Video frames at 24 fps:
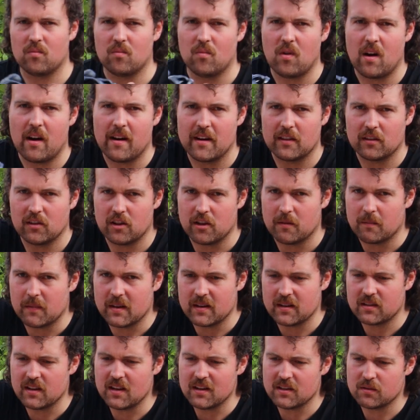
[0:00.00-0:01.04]
wiring loom,
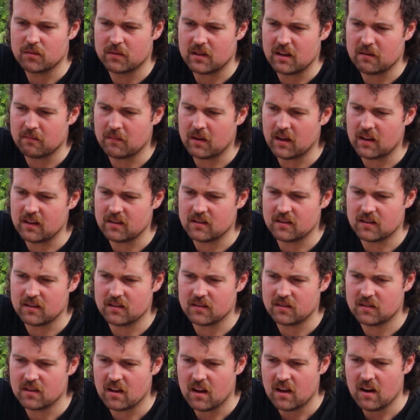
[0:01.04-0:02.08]
and essentially what that means
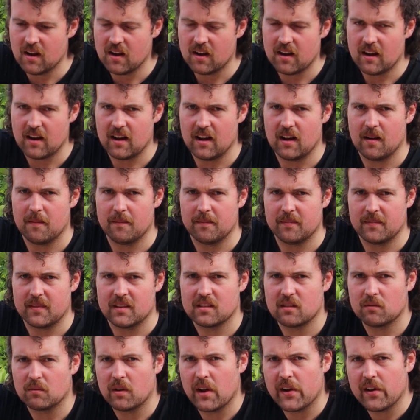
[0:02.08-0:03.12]
is
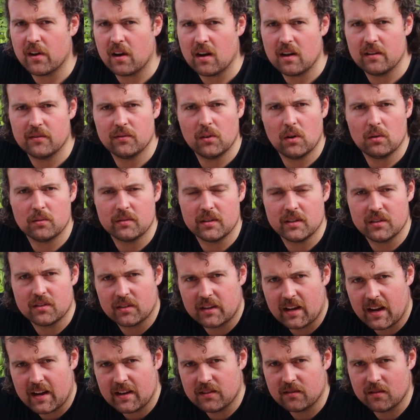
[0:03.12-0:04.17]
this can run high voltage.
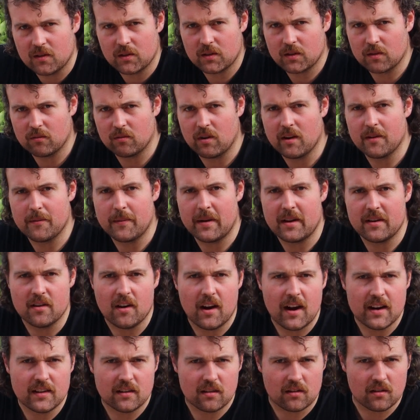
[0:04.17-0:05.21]
Okay, so this can run about
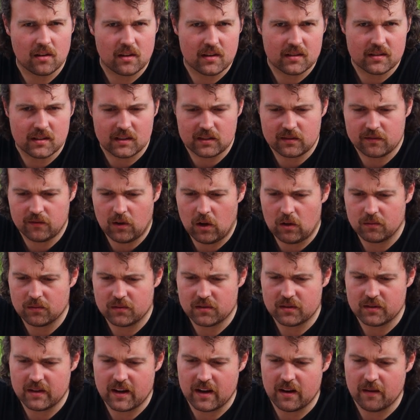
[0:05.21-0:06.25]
9 to 36
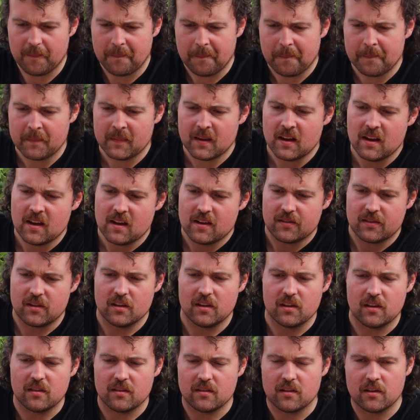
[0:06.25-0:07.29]
volts. Now
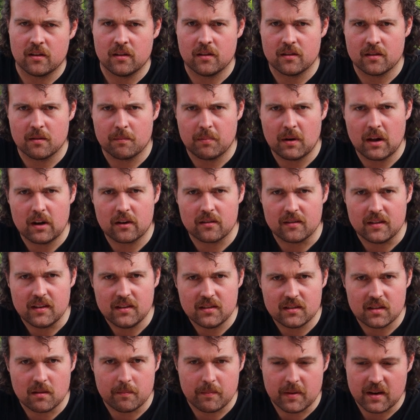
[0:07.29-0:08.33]
the plug on
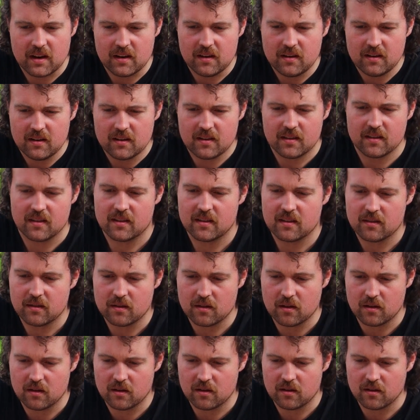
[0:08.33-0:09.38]
this, the pin,
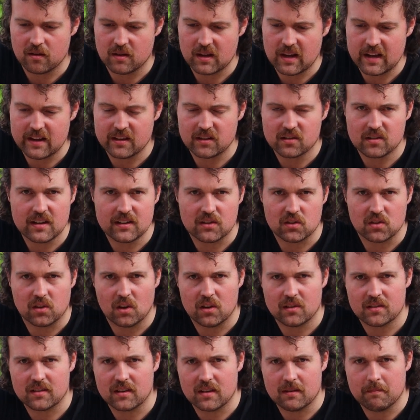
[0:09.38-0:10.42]
the inside
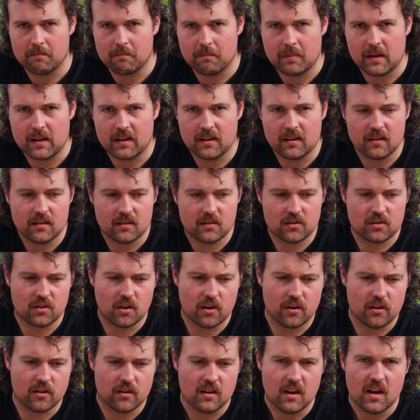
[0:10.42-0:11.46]
slots are bigger,
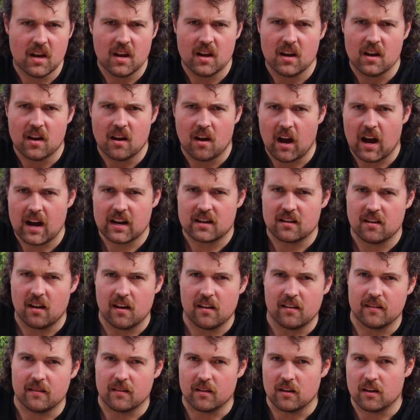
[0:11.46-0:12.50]
so I
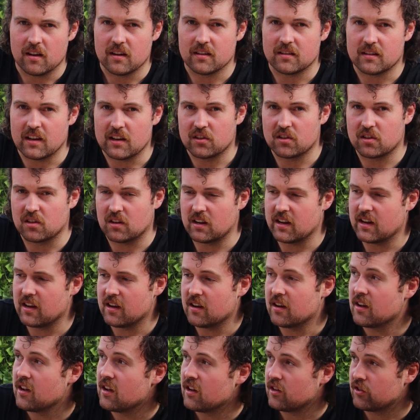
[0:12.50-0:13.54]
can't
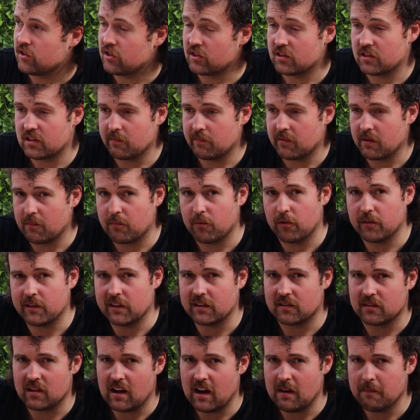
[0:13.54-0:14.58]
essentially just simply put
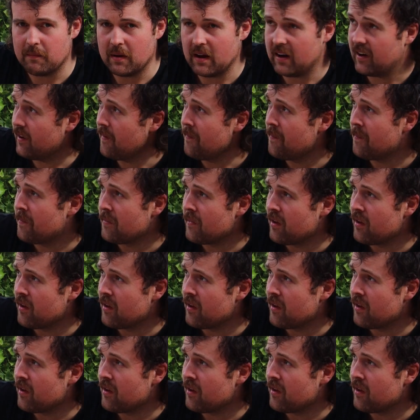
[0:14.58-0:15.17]
this light bar